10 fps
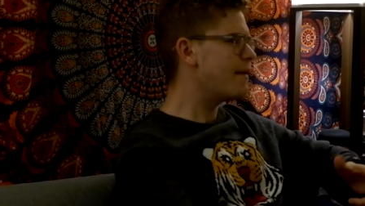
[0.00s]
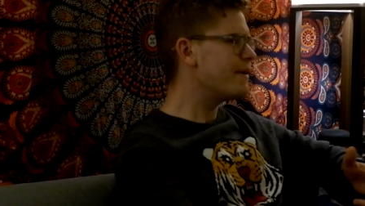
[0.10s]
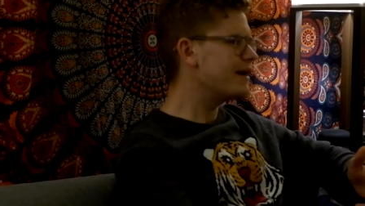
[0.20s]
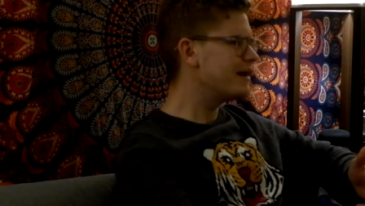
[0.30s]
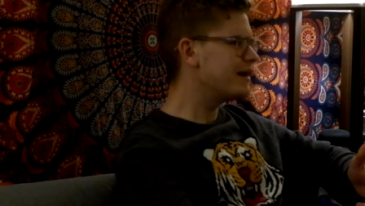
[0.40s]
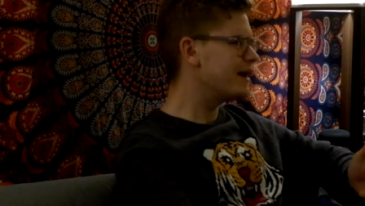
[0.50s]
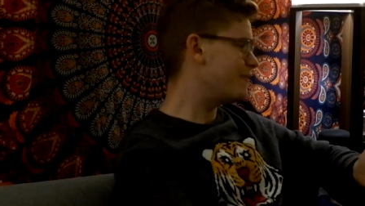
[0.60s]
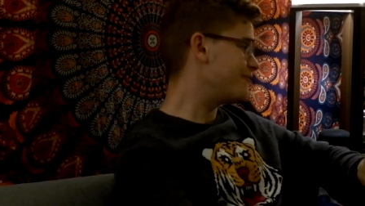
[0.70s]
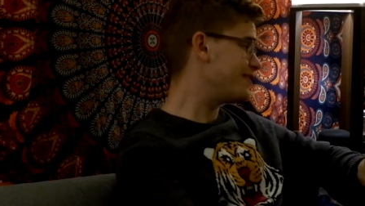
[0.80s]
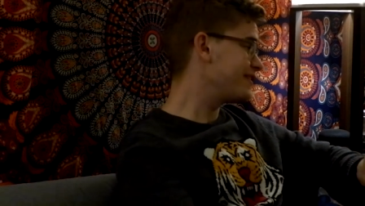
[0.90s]
I'm uh,
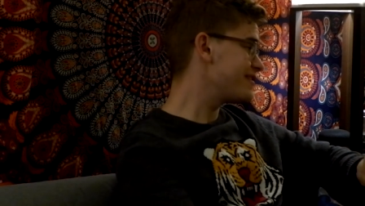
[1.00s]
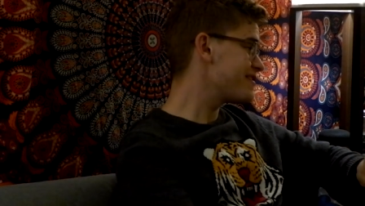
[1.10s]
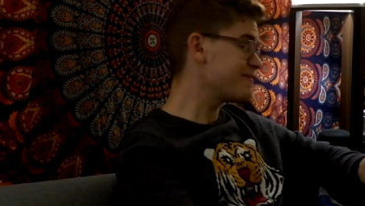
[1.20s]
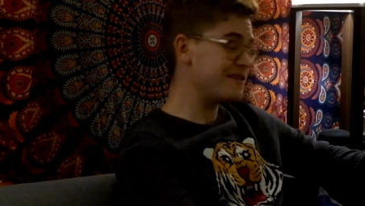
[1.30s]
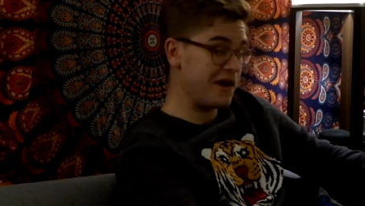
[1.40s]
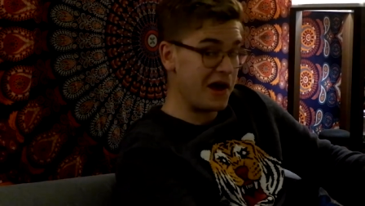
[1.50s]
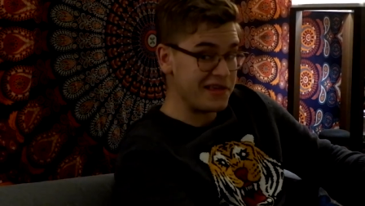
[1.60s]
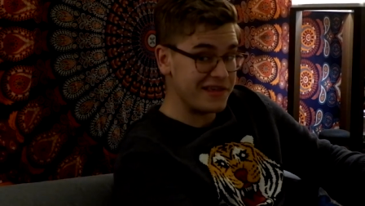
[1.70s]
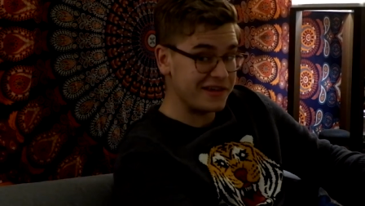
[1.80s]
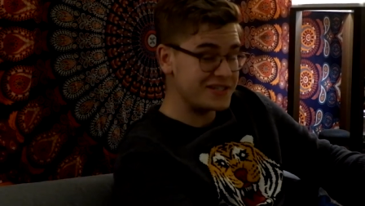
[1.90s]
I'm feeling some
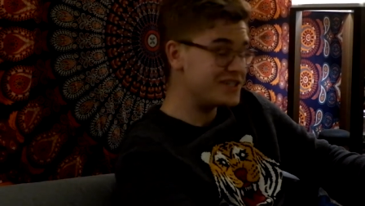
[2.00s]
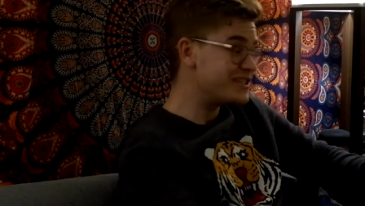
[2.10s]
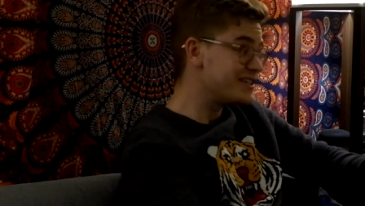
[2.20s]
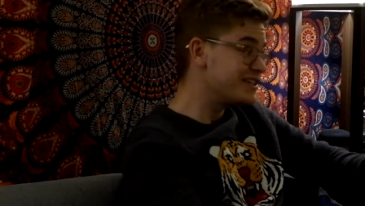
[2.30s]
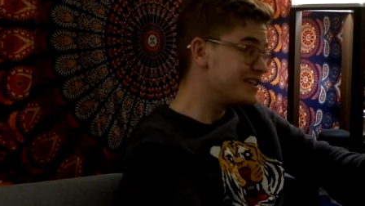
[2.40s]
sausage.